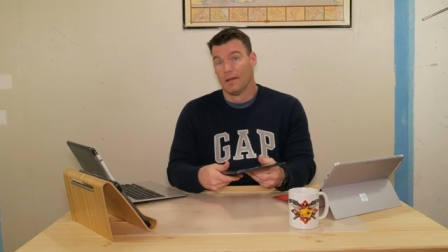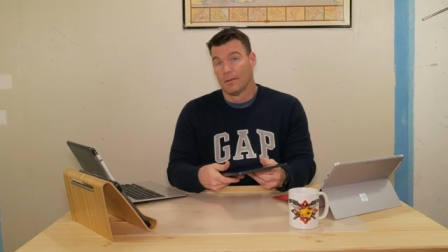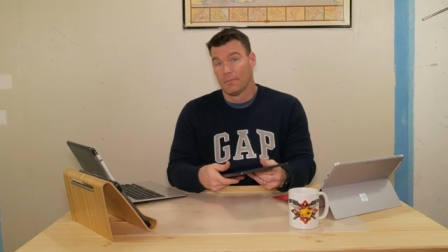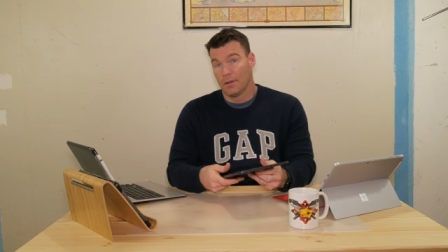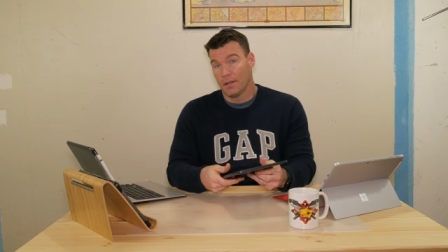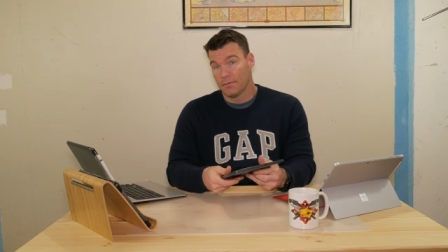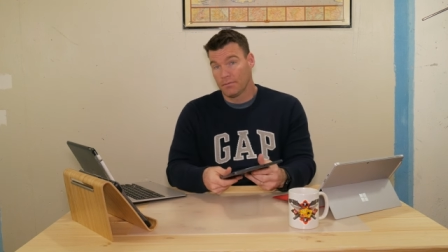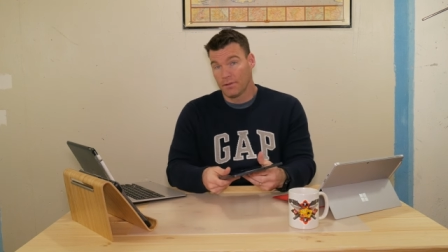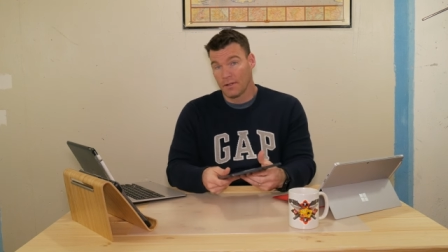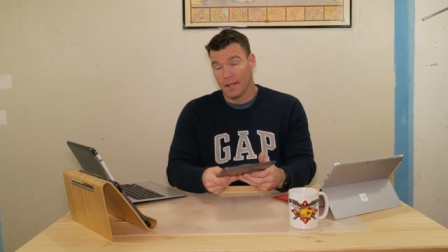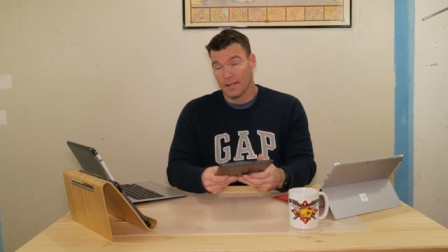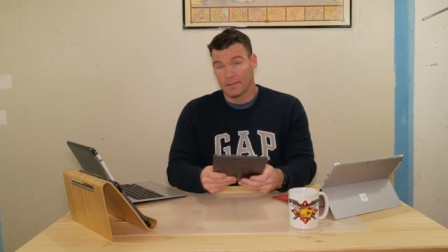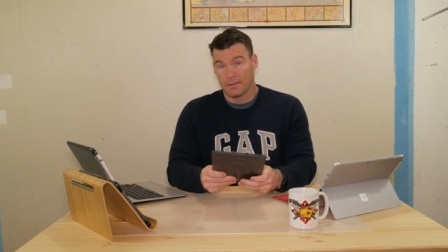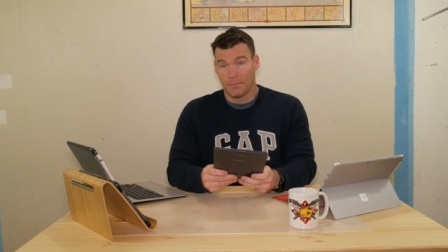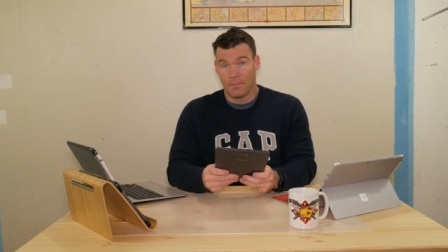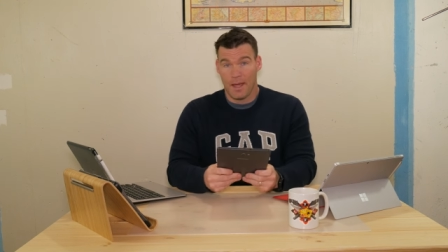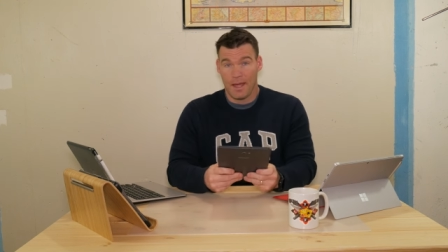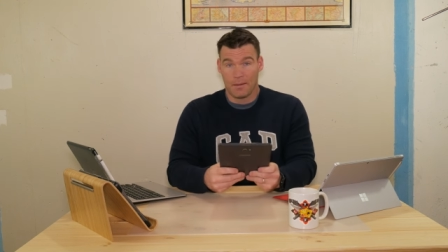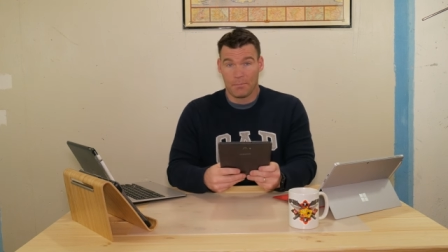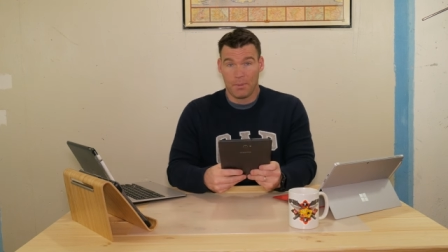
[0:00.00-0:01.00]
But if you like to
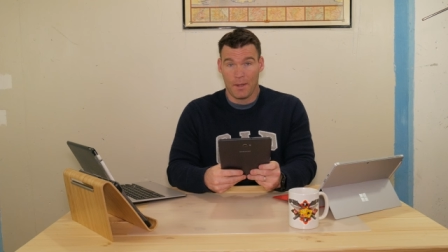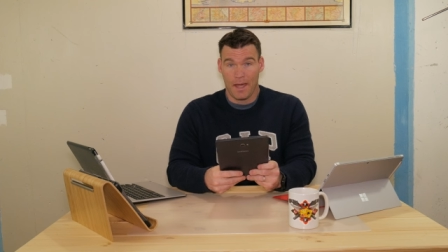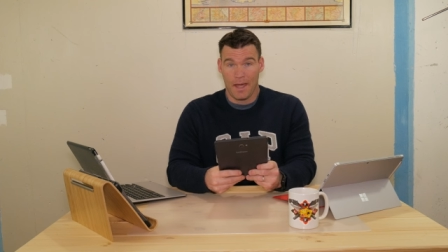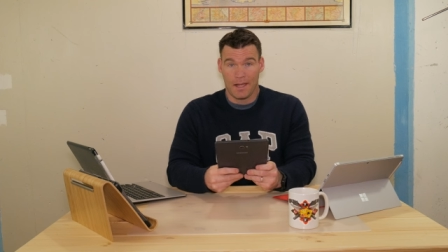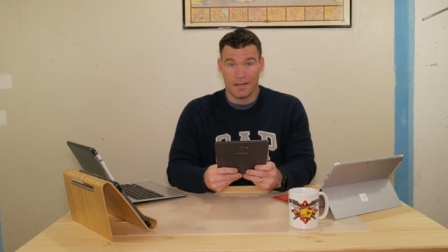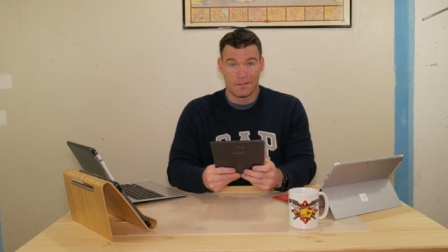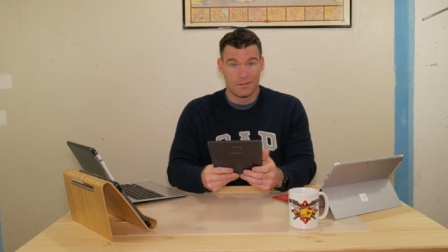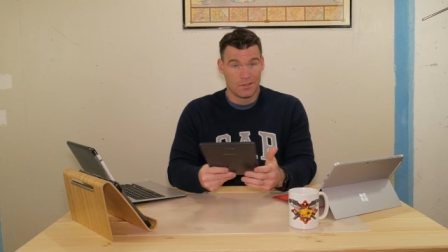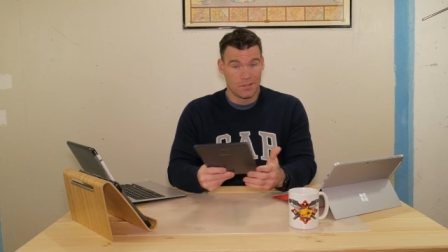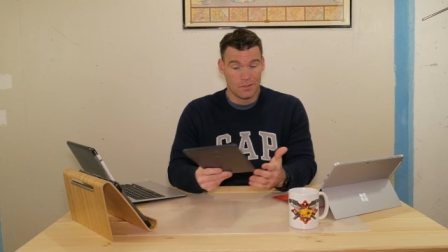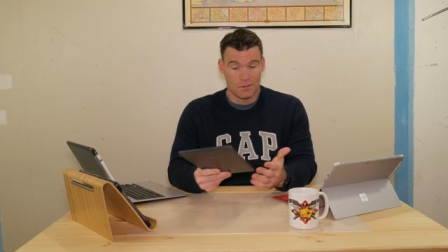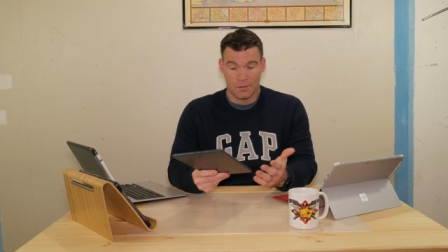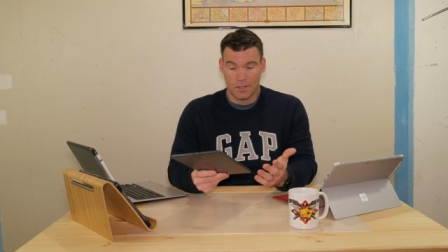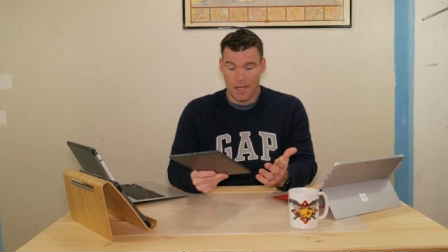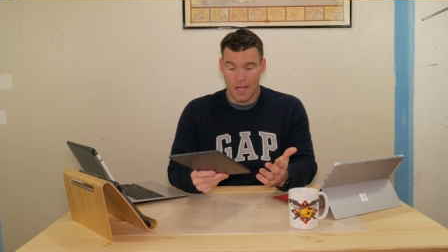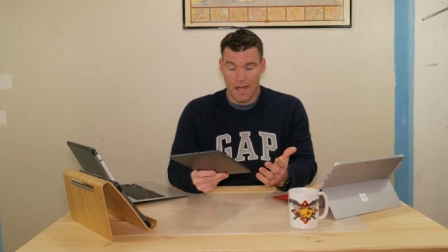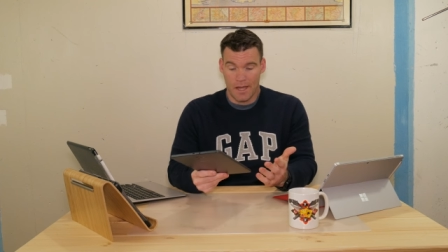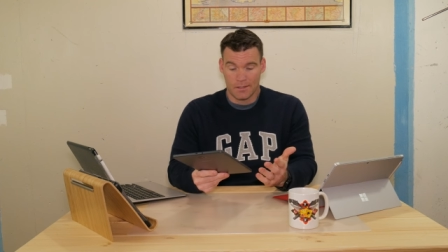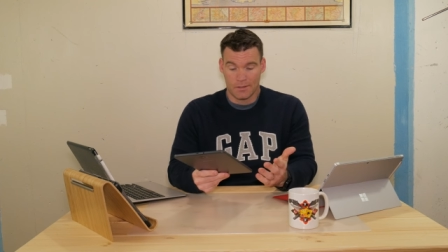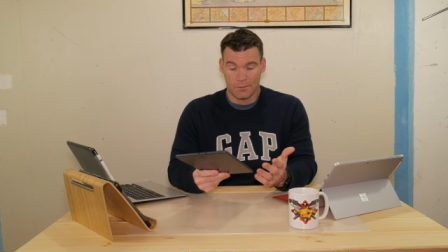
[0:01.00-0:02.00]
backpack,
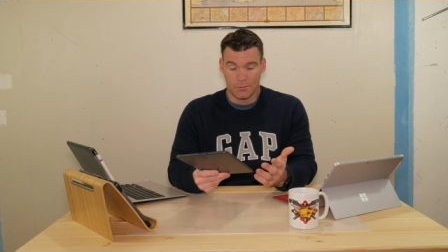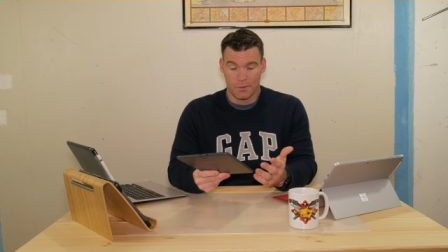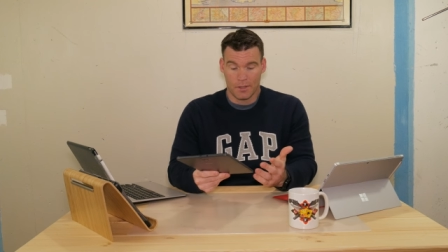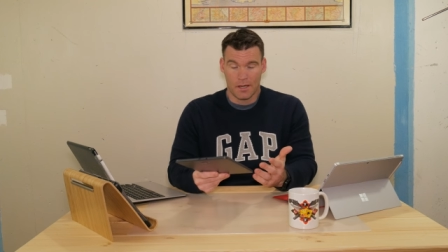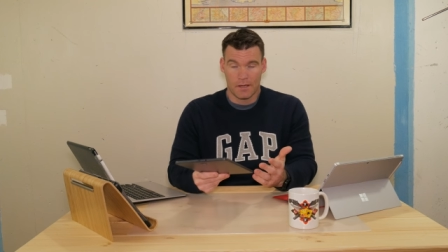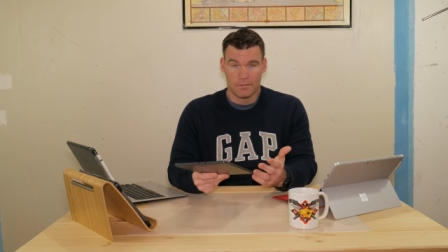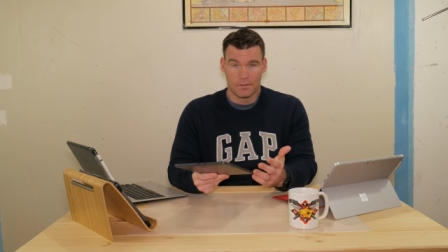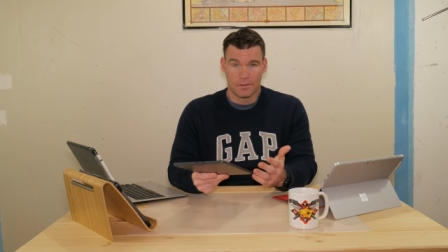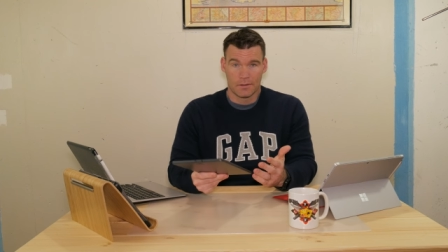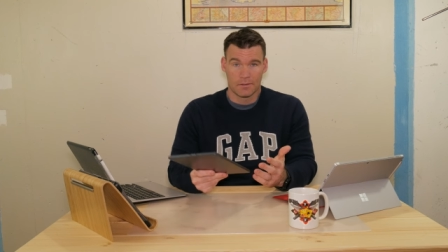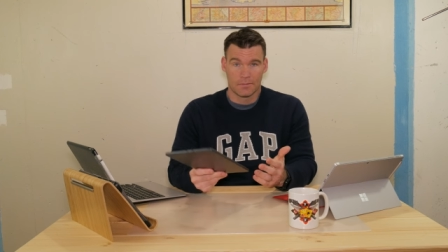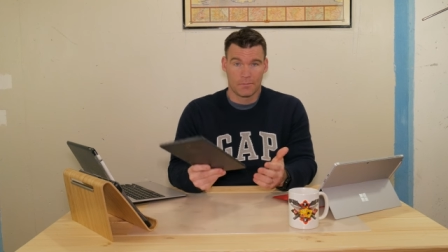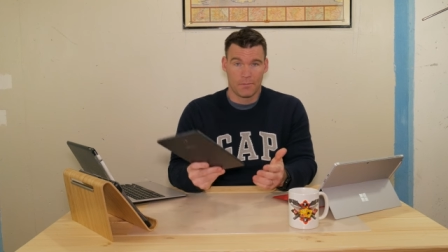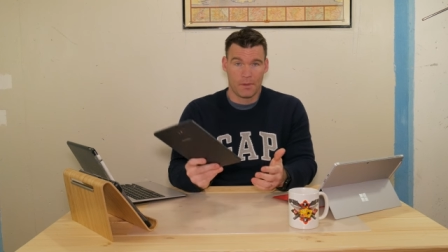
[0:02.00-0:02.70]
geocache, whatever,